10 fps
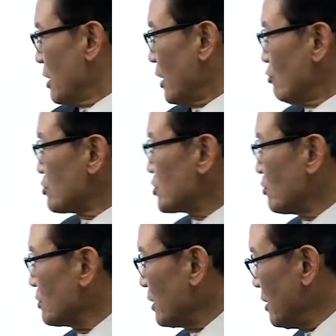And
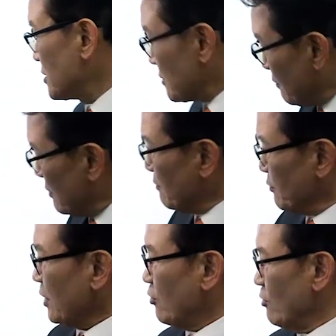also, it is
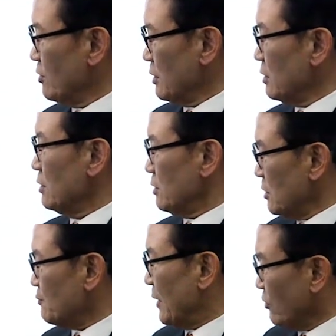
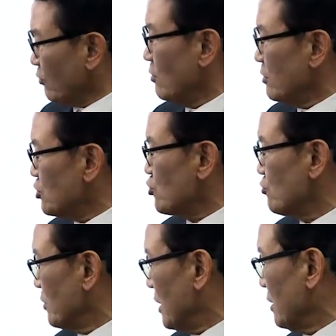particularly
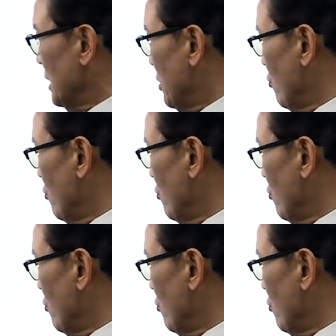true that